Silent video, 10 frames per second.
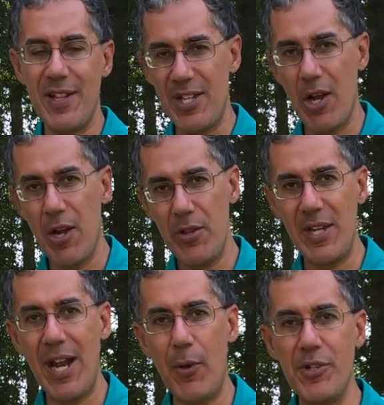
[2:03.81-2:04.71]
The other
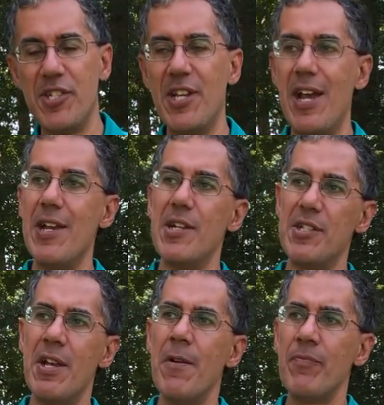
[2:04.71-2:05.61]
thing I would say
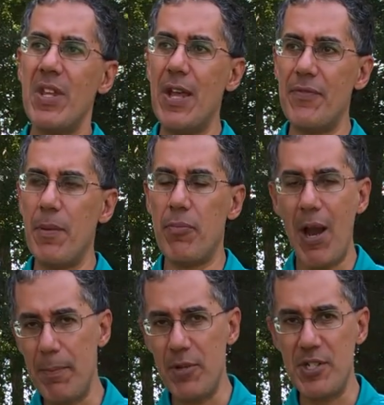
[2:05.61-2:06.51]
is if the
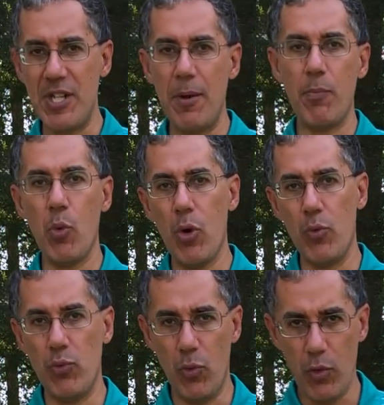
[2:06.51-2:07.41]
property is in a more
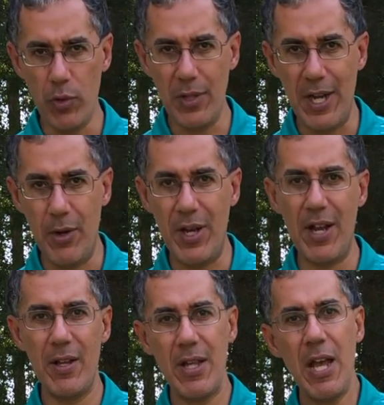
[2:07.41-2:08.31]
rural
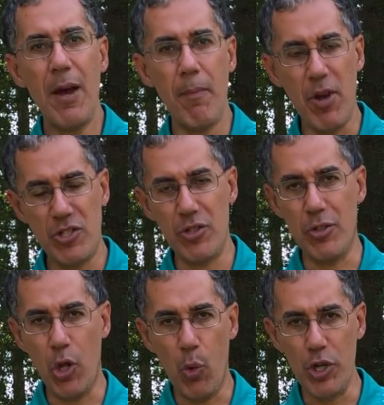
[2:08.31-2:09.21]
area, much
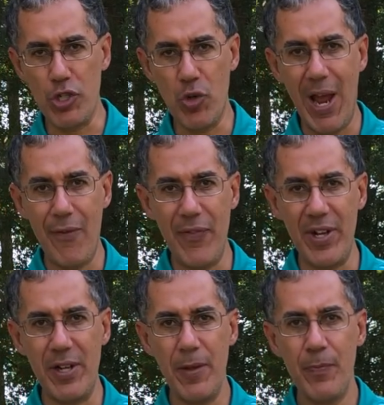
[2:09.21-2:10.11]
lower traffic,
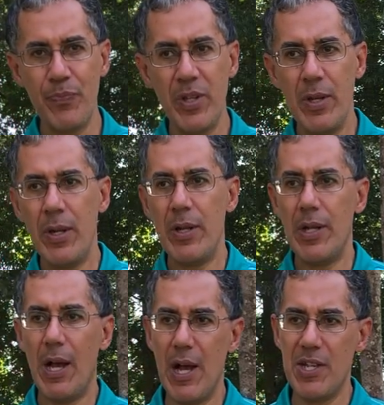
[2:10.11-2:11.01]

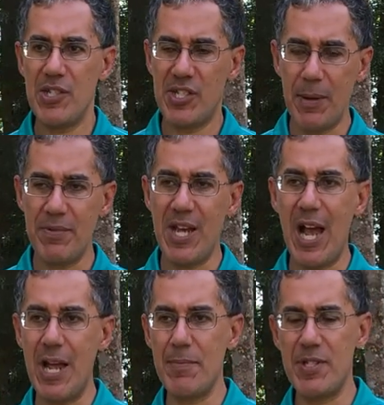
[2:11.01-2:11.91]

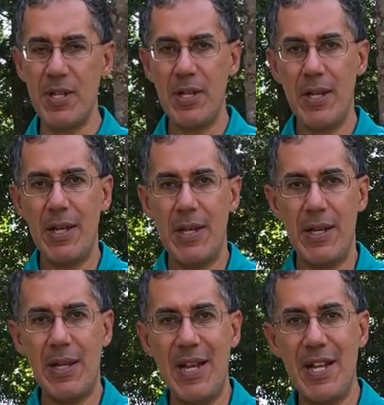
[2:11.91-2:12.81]
sometimes
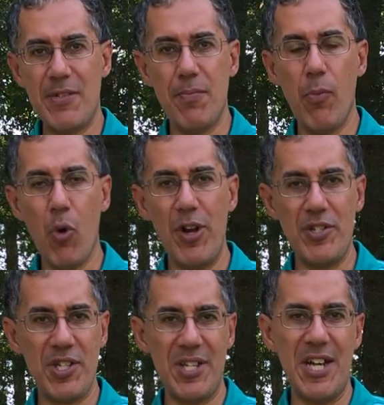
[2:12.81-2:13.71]
it's more
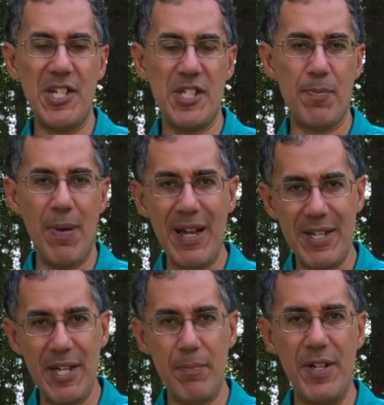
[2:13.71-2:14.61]
just
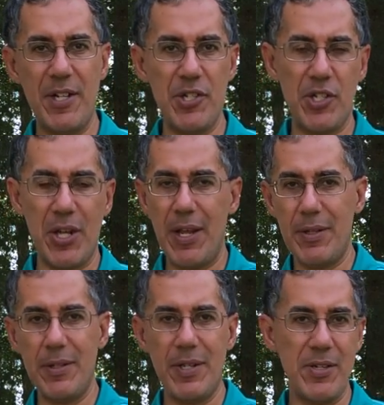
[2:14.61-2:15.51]
expected because
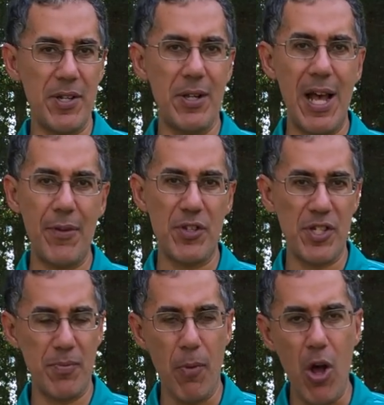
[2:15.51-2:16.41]
there's a lot of
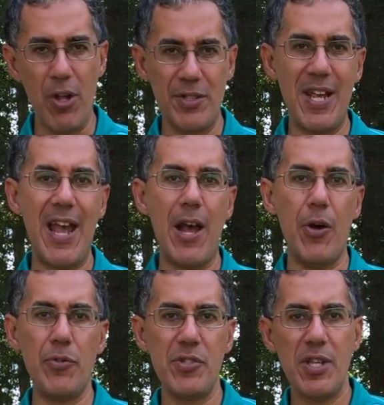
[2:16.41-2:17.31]
small
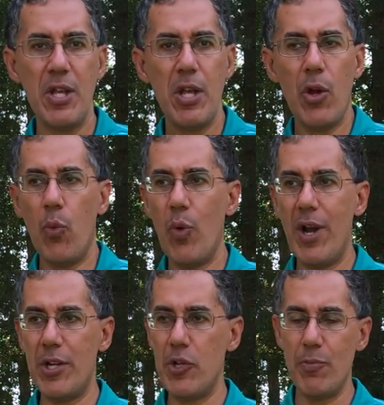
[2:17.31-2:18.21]
towns
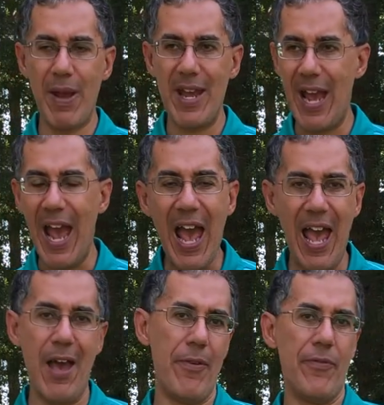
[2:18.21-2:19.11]
where you may
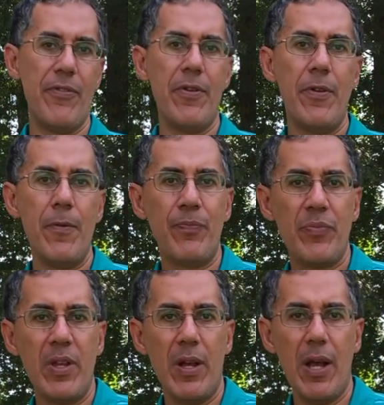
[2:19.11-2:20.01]
have
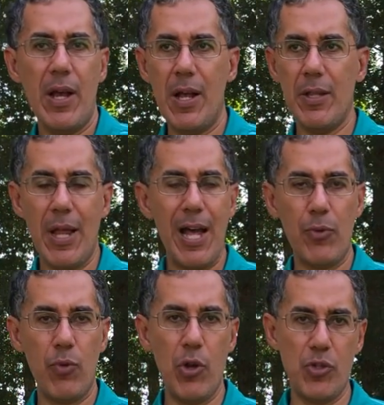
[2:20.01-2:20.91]
a lot
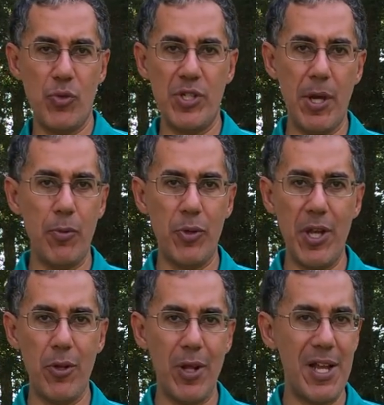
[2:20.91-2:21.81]
of roads with double
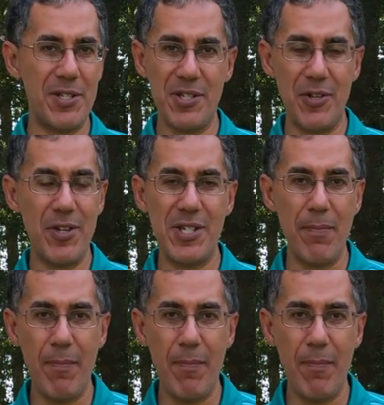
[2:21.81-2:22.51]
yellow lines, so there's